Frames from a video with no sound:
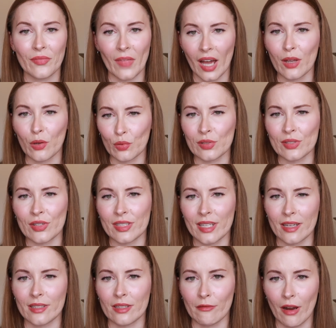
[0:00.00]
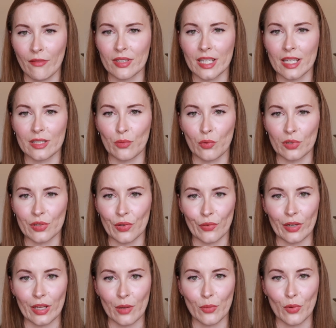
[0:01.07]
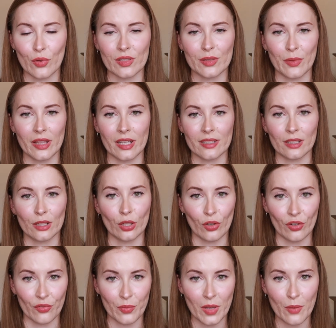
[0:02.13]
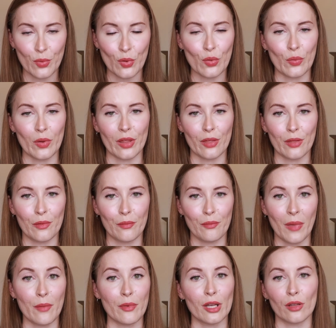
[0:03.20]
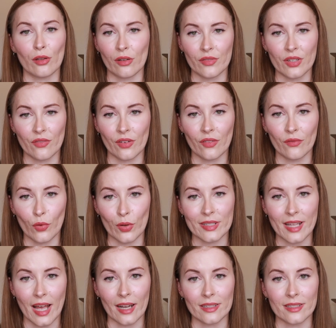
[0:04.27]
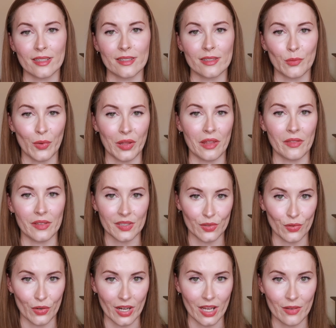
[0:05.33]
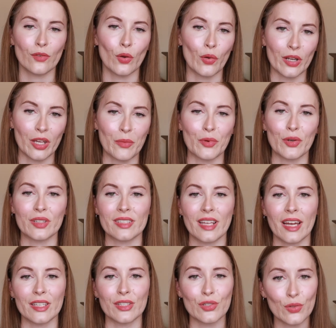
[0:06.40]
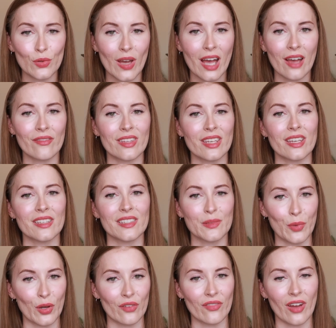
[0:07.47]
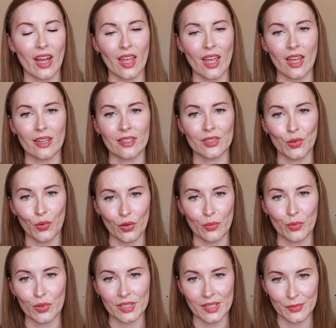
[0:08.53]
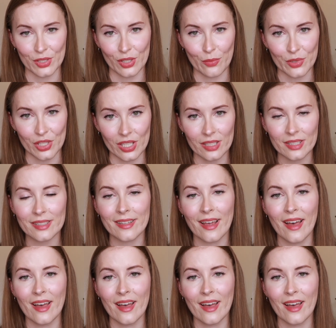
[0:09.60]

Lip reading: I also tend to gravitate towards audiobooks when there's a lot of people with maybe a lot of different voice actors within the story. For audiobooks, I do have the Spotify and Audible subscriptions,